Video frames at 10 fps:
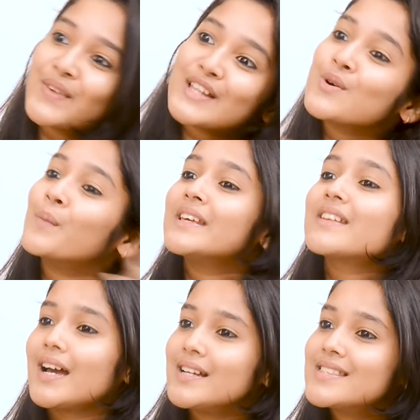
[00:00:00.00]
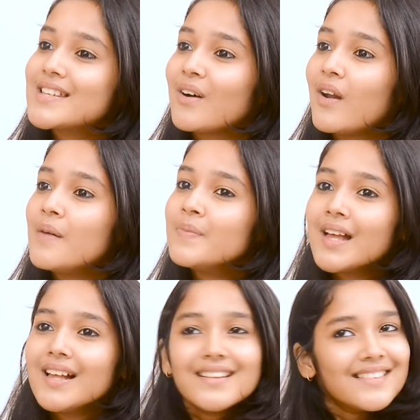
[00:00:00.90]
We had so many rides and all.
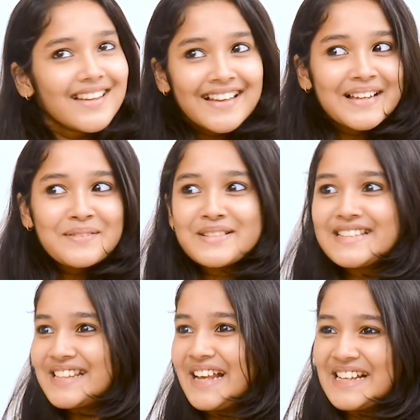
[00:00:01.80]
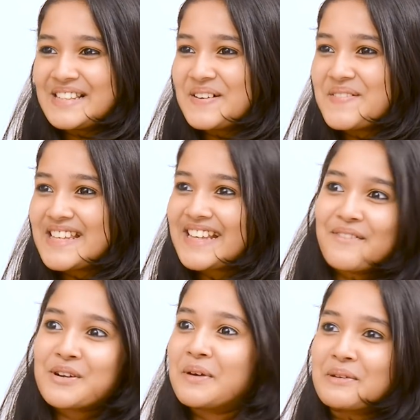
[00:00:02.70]
It was just so amazing.
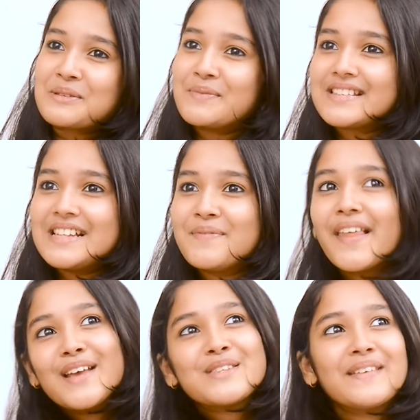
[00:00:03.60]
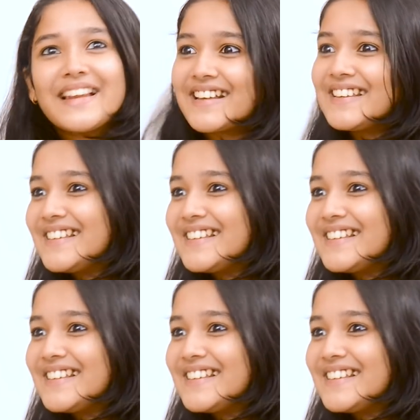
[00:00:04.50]
Everybody used to be sleepy. I used to be like,